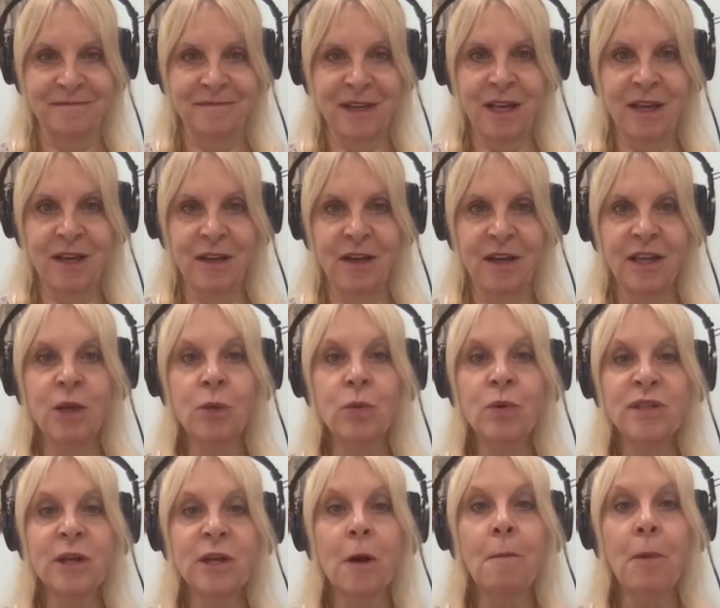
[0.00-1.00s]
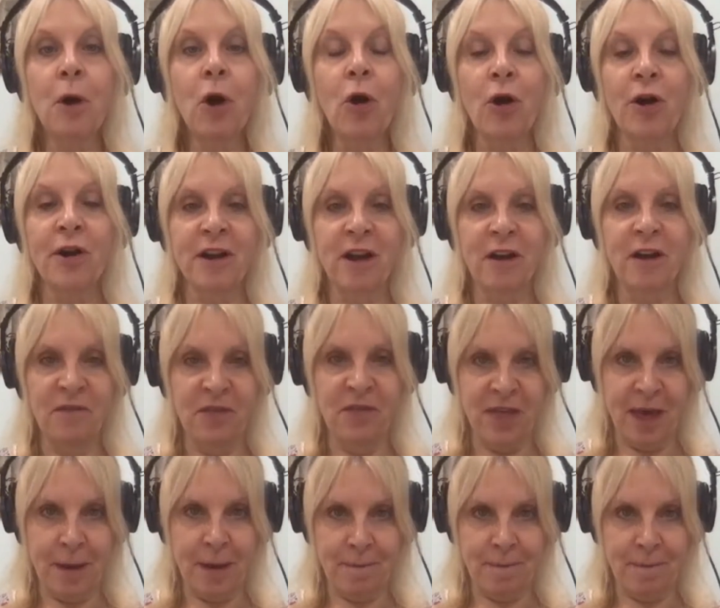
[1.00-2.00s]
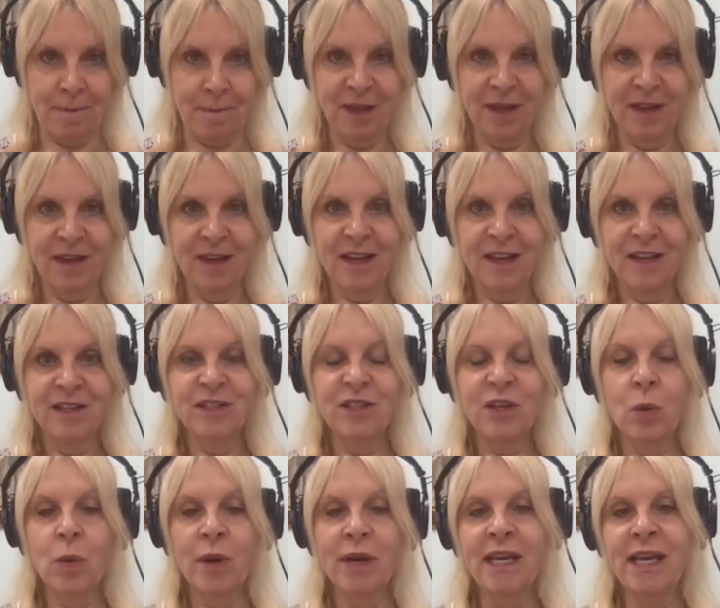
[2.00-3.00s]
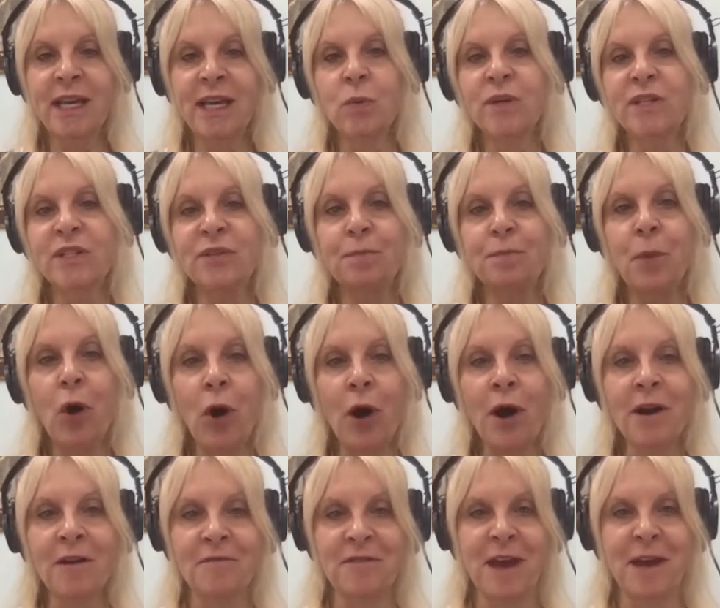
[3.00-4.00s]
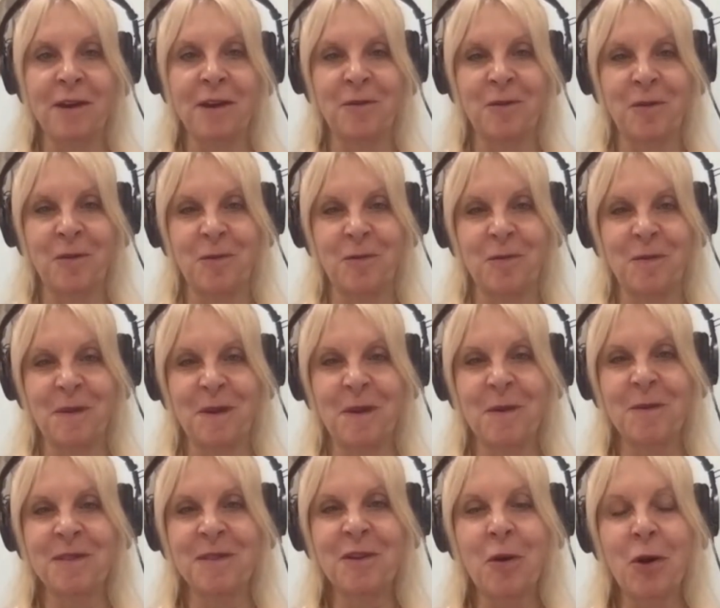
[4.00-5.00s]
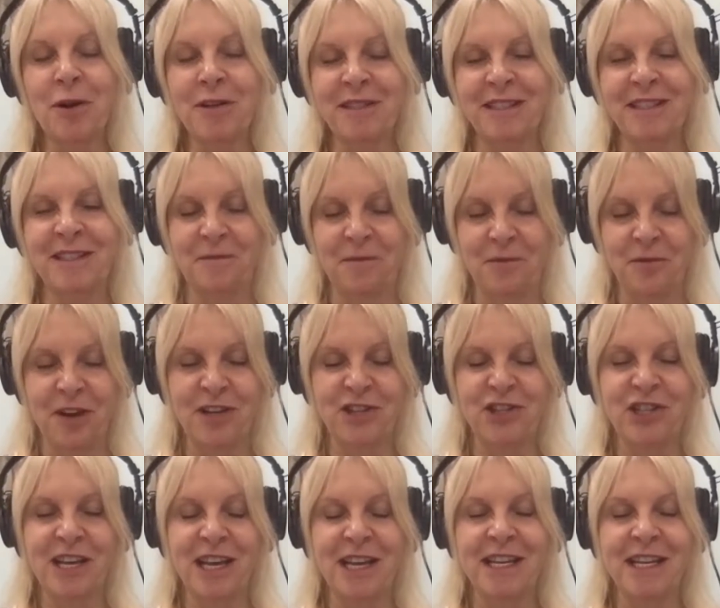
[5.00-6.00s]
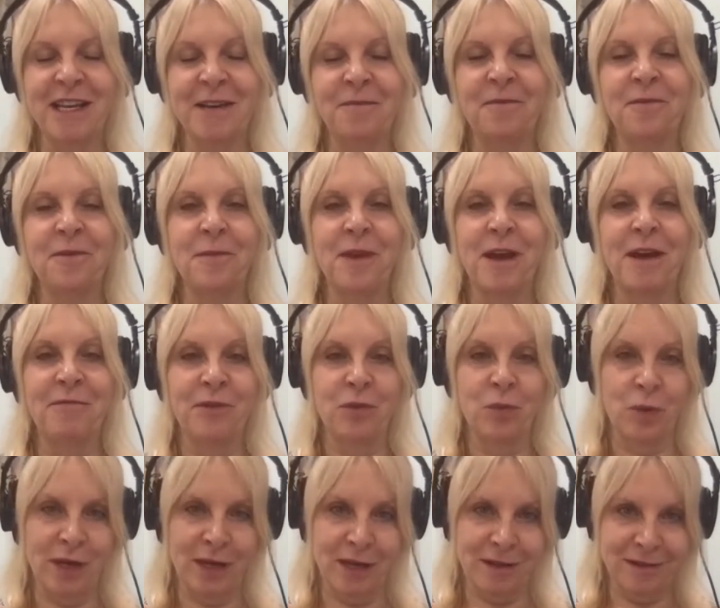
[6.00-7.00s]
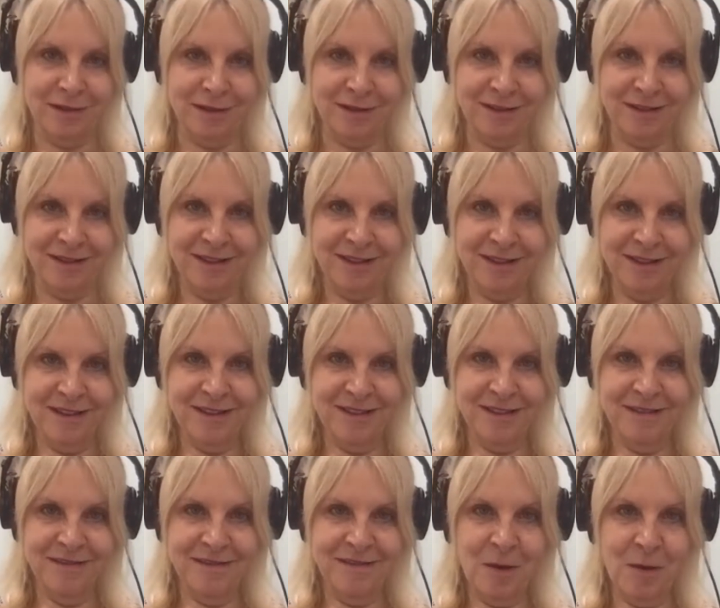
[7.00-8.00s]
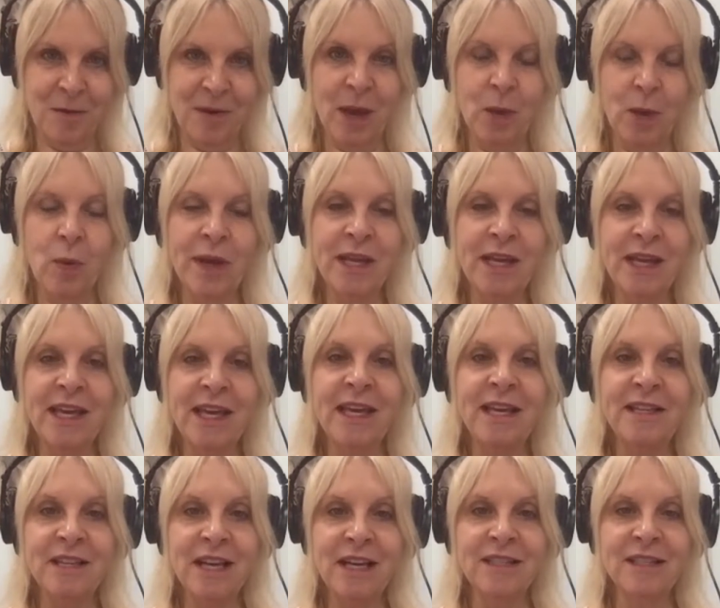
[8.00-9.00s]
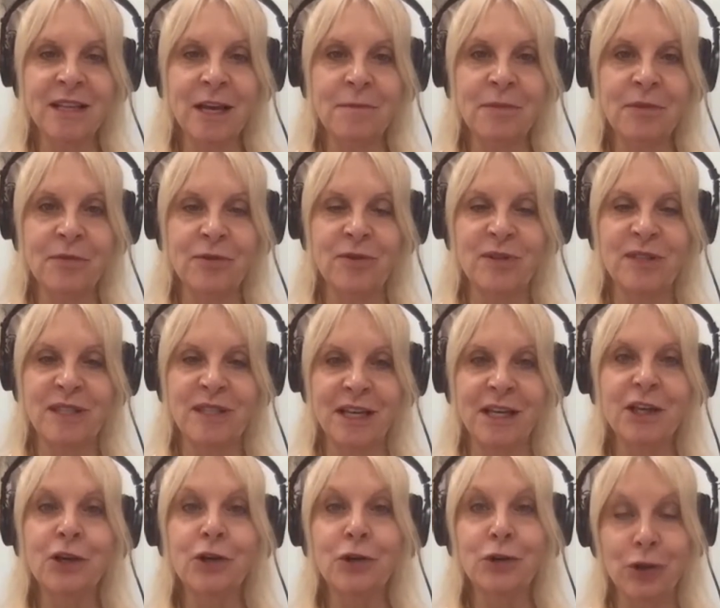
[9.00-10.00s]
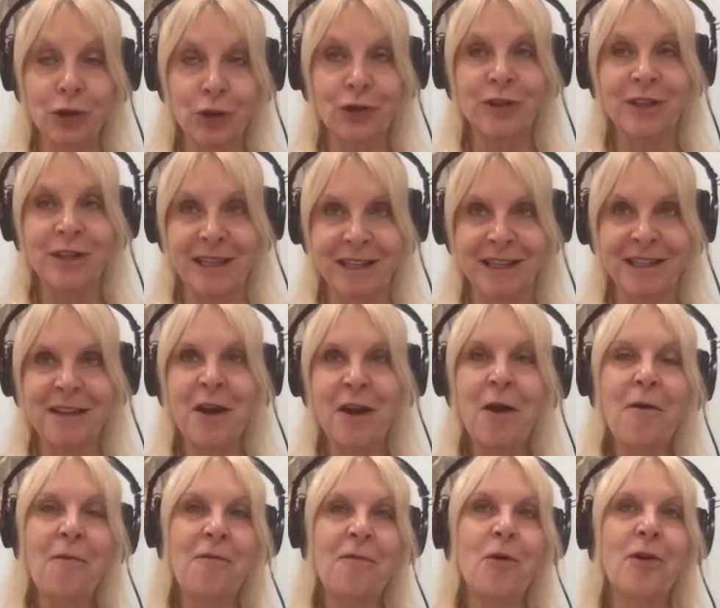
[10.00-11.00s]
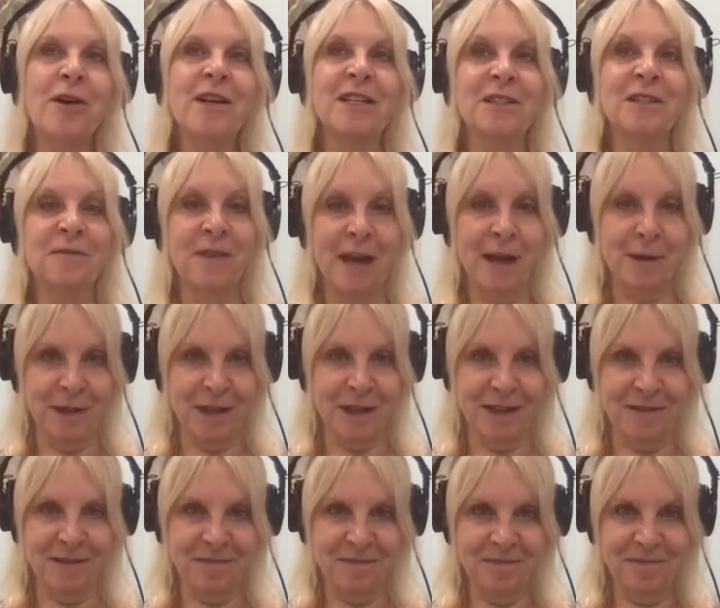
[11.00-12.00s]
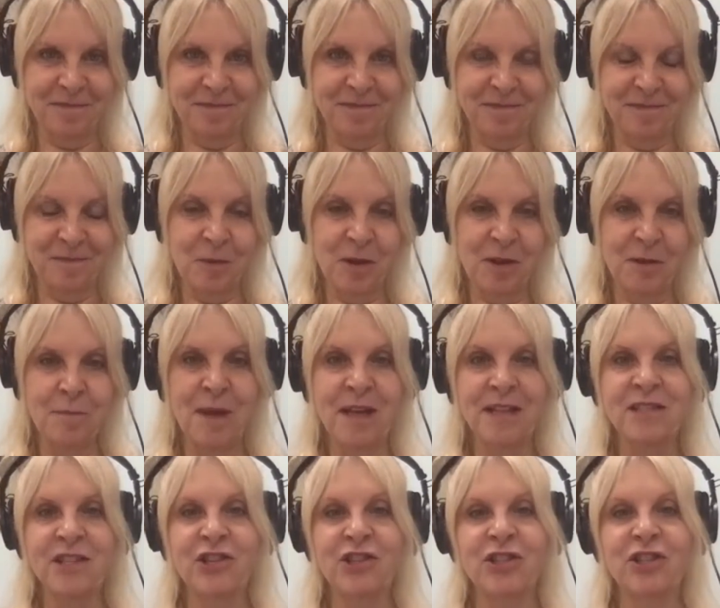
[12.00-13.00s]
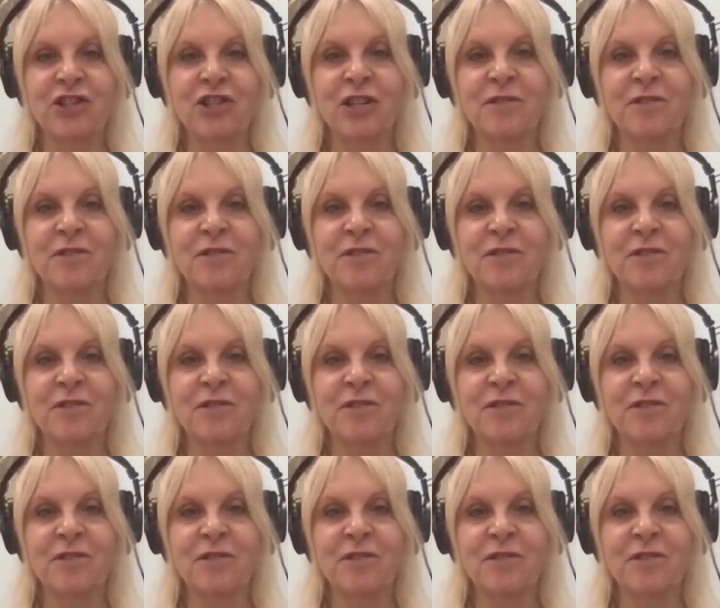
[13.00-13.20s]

He was a part of them. So when he was part of that group, it was hard to differentiate him from everyone else. Okay, when he does come through singularly for his family with messages just for